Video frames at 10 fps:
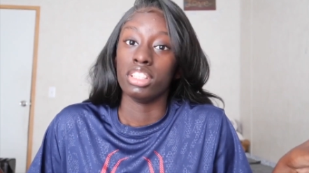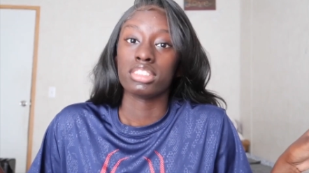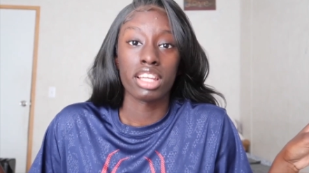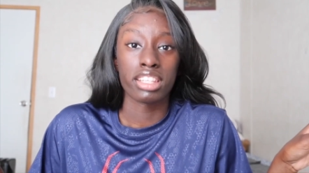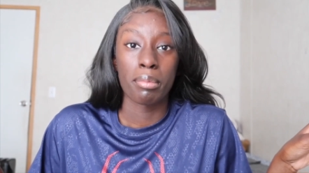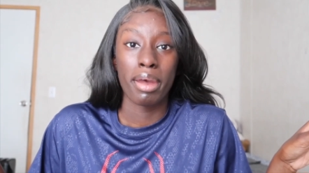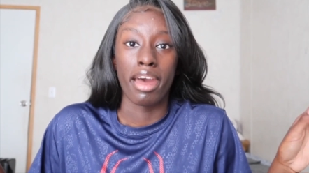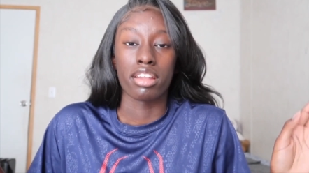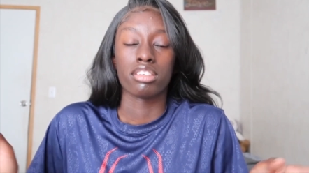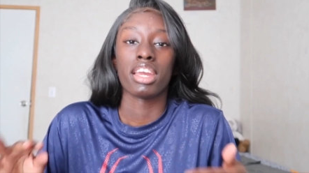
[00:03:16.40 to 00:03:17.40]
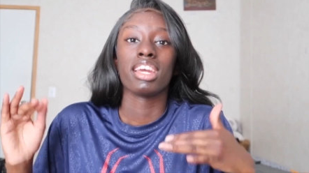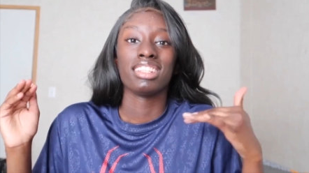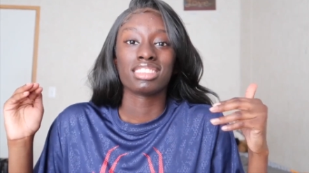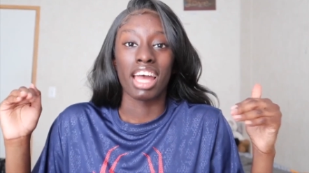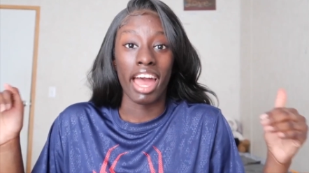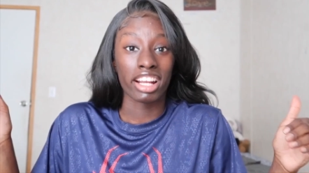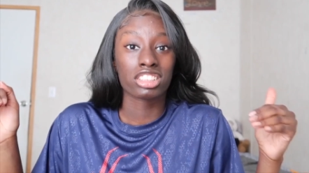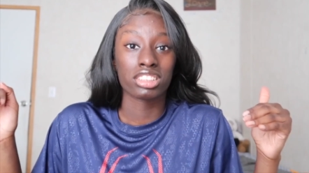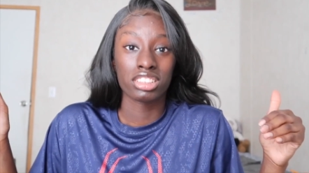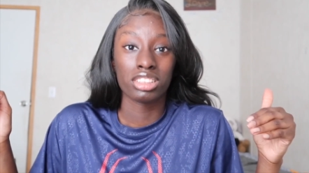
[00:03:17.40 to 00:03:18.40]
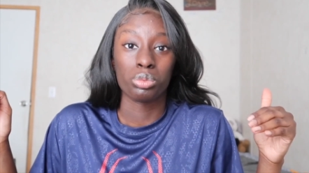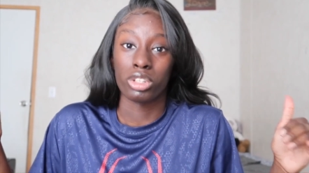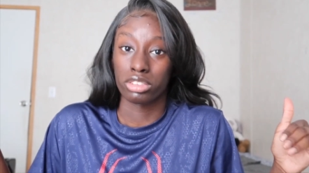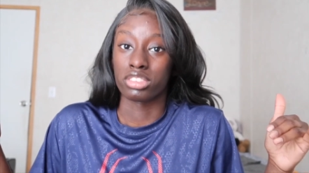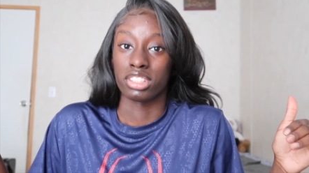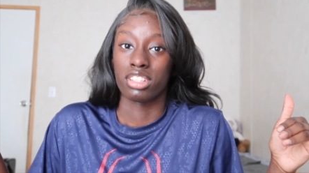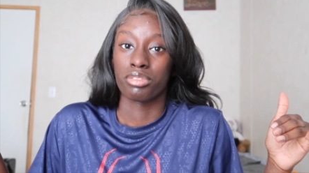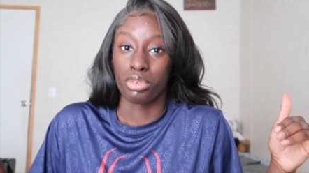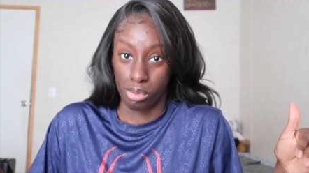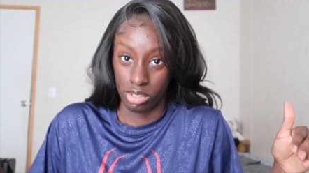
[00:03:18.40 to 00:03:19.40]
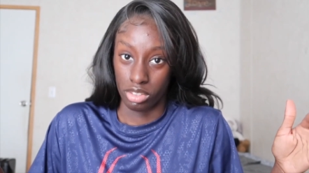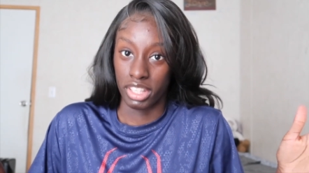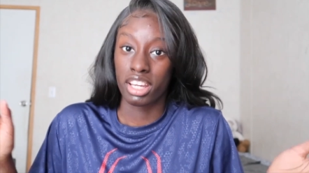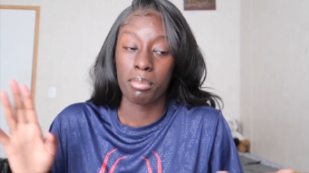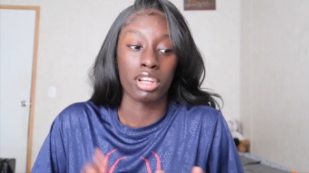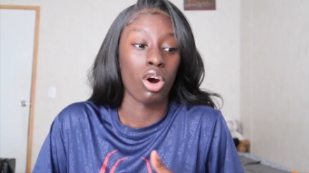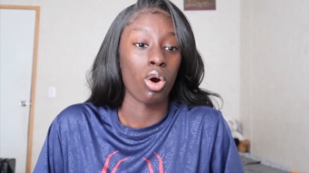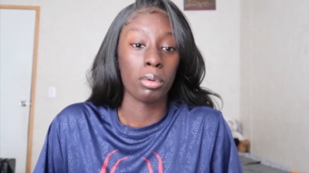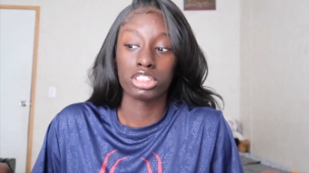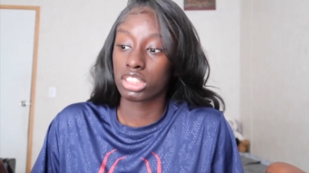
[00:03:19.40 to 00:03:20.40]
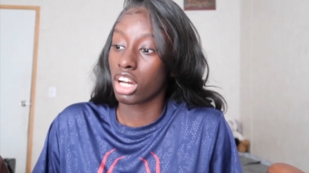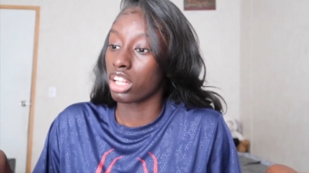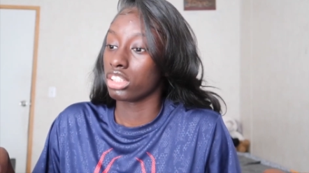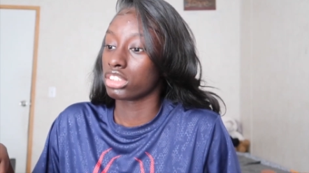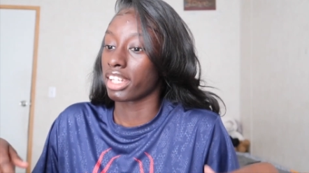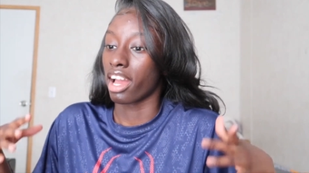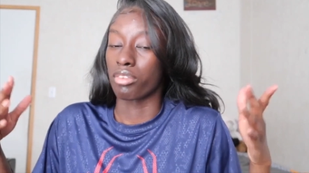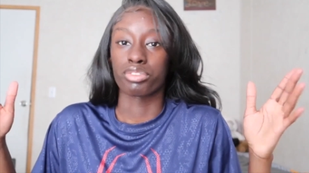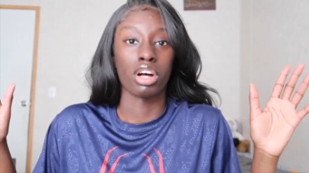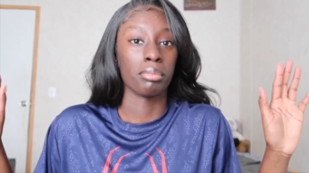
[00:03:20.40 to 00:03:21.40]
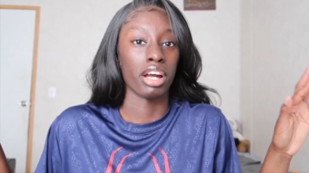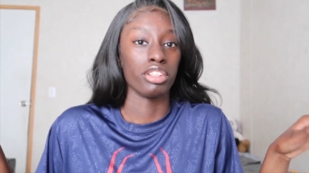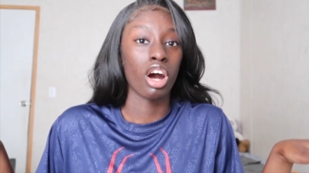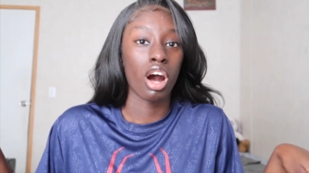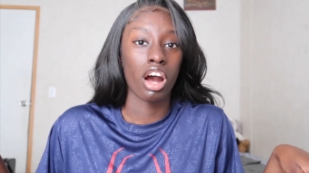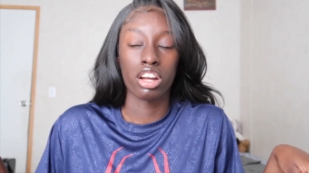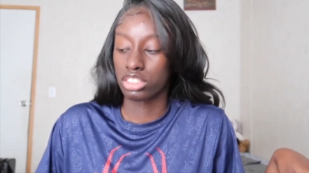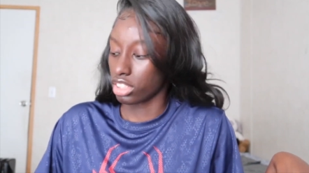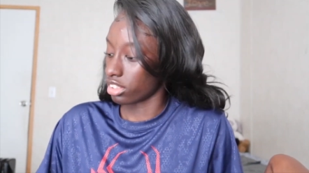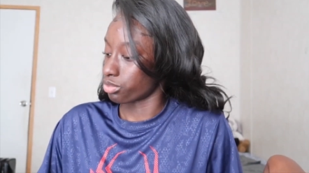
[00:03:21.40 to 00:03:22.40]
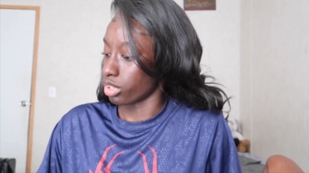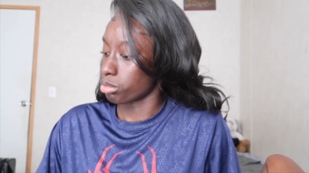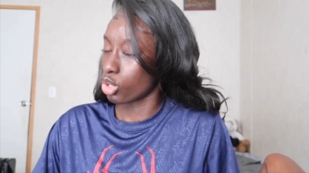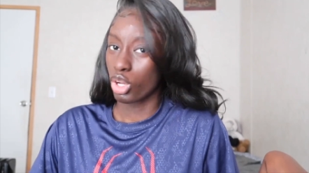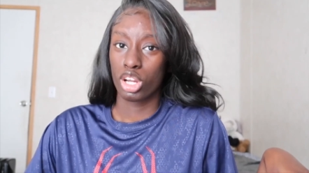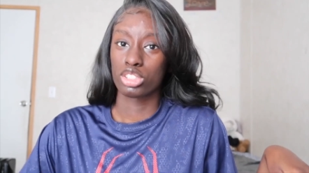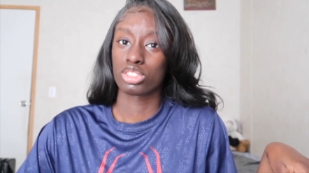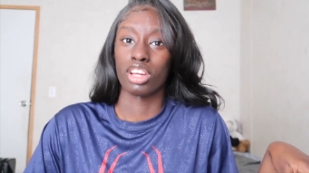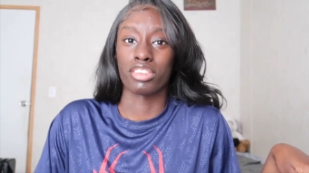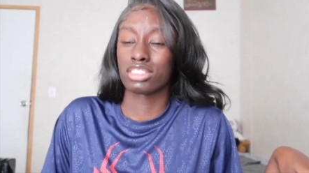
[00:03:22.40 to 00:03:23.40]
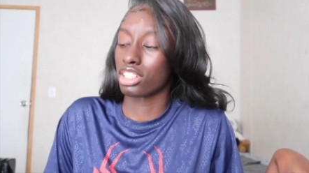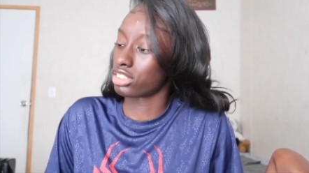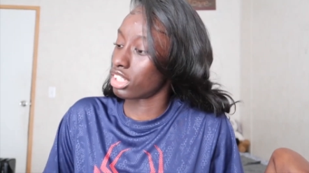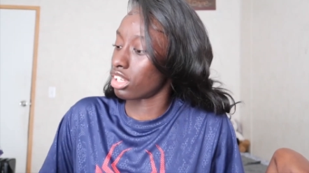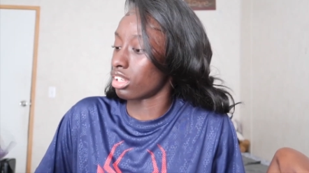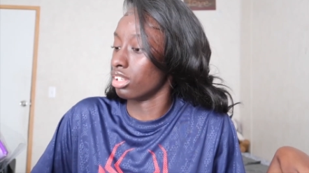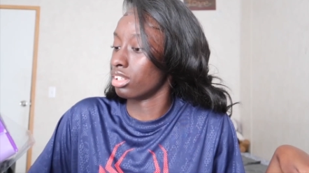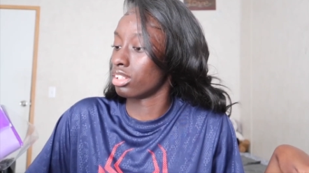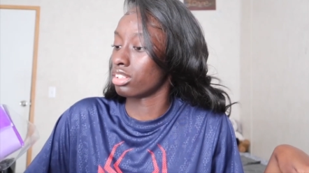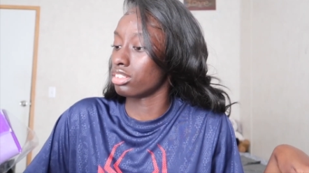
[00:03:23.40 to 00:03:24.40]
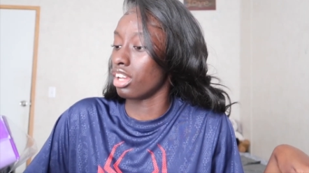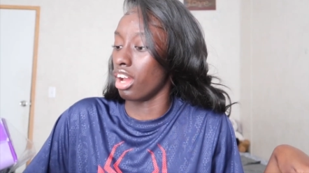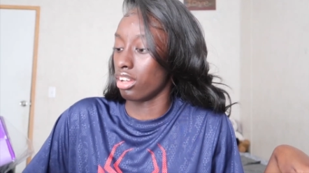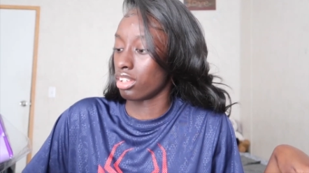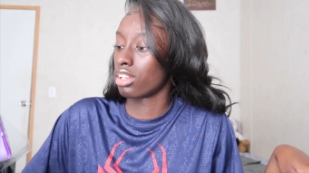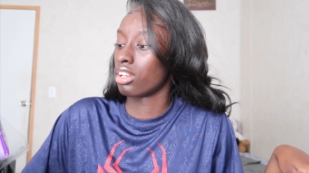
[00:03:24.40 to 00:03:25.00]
it's not that bad, and it's actually worth it, for real. They come in a whole bunch of colors. They got flamboyage, I think flamboyage, that's how you say it? Yeah,